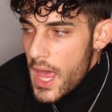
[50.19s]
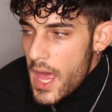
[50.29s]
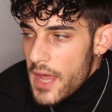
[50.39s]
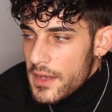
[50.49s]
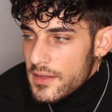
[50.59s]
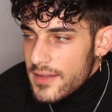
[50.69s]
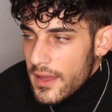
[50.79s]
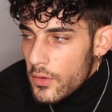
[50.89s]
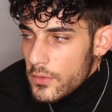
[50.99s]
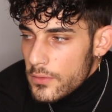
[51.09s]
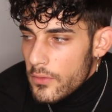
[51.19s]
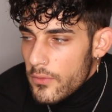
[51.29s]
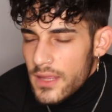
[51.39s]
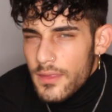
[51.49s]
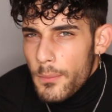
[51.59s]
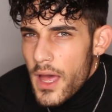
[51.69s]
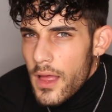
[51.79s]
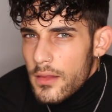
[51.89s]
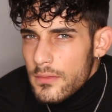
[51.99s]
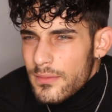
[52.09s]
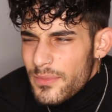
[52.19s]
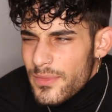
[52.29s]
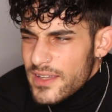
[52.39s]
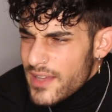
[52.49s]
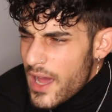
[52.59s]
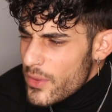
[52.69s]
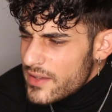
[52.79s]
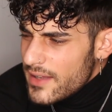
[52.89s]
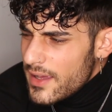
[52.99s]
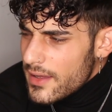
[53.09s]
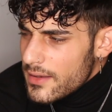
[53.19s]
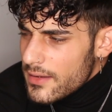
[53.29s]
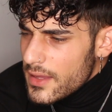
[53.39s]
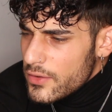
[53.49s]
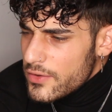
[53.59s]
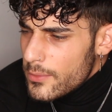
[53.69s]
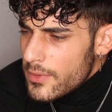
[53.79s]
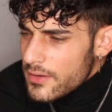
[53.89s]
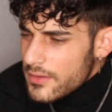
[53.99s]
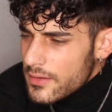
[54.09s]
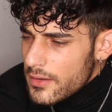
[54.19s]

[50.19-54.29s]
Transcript: And second, ring the bell. That's how they say it, the YouTubers.